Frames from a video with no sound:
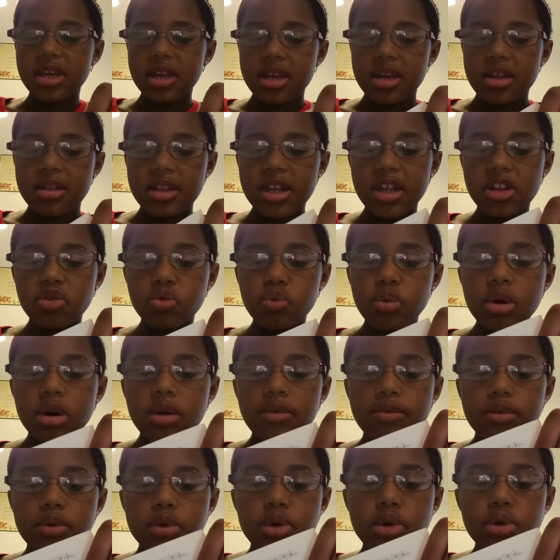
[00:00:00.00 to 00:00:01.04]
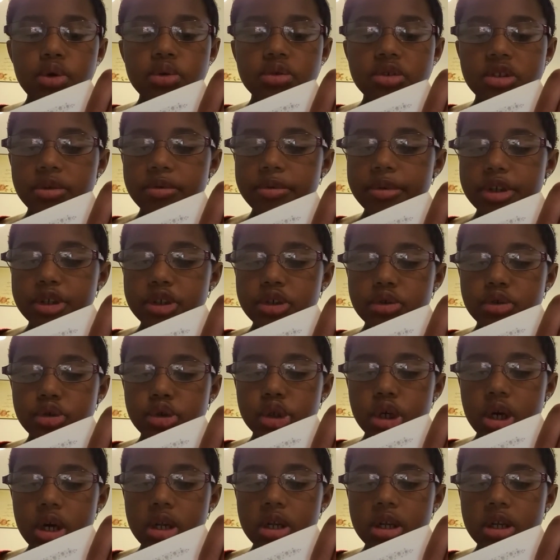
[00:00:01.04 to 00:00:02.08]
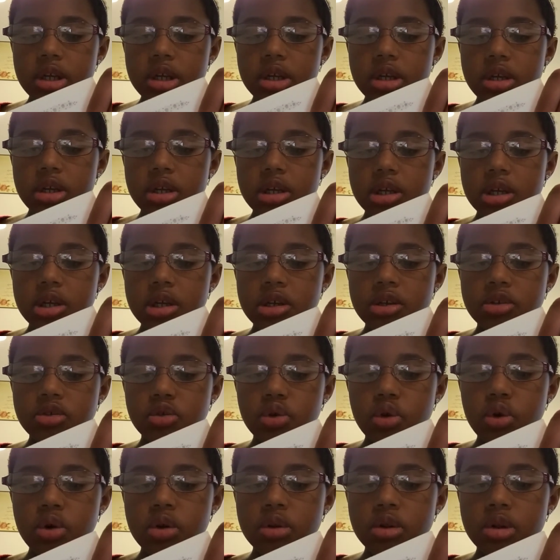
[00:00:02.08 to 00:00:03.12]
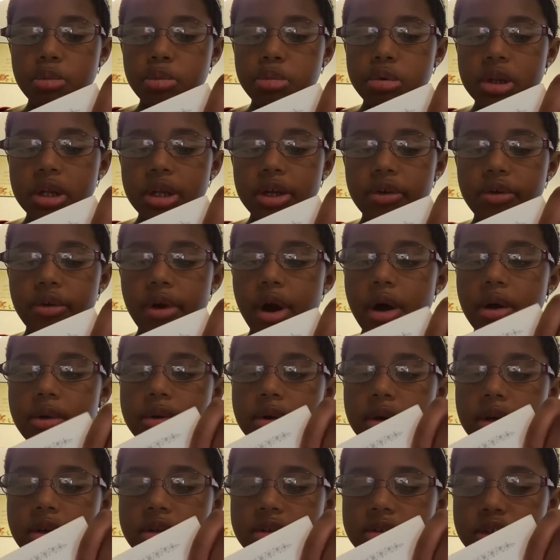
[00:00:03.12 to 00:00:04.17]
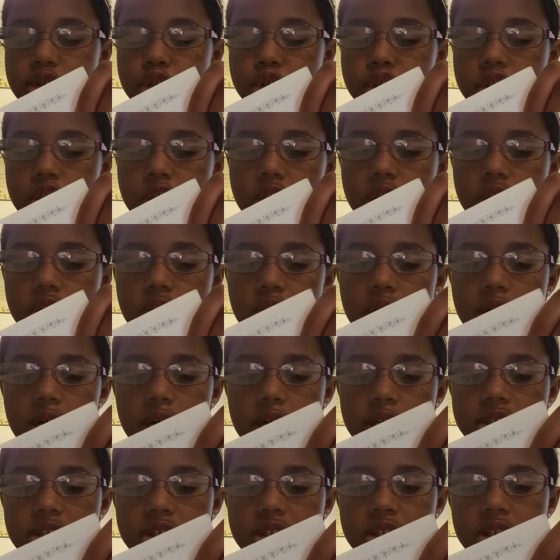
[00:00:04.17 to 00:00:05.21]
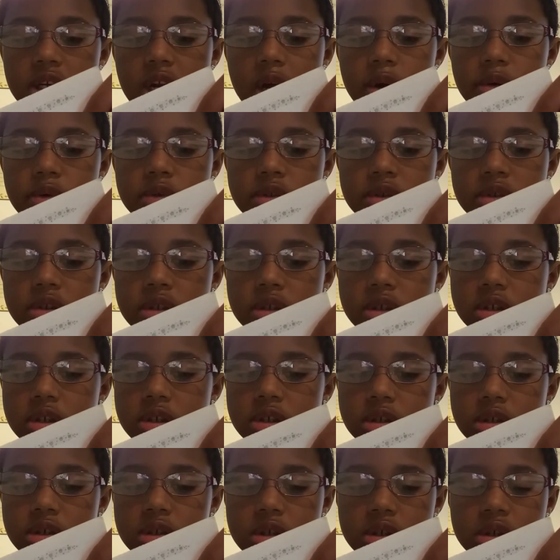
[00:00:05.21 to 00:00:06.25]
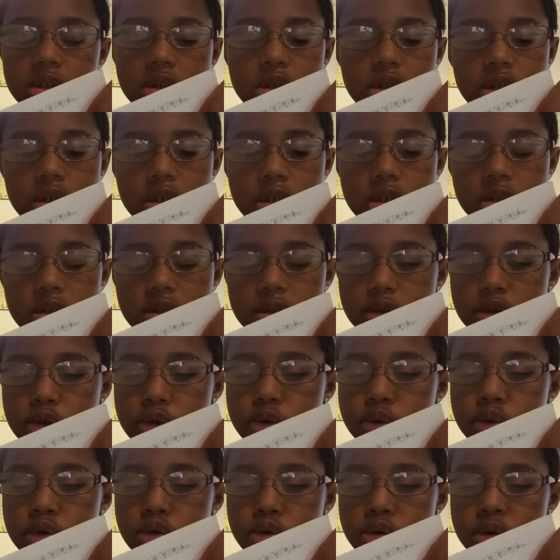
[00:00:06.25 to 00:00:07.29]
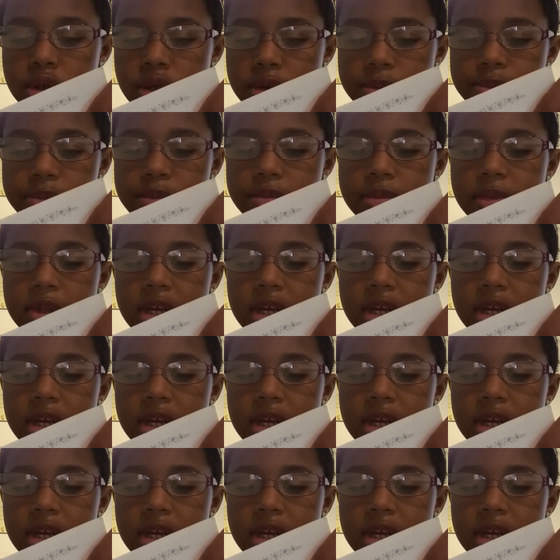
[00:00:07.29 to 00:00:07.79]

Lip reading: That's wonderful news, said Rachel. Charlie is on the playground, said Jean. I said I would send you to him.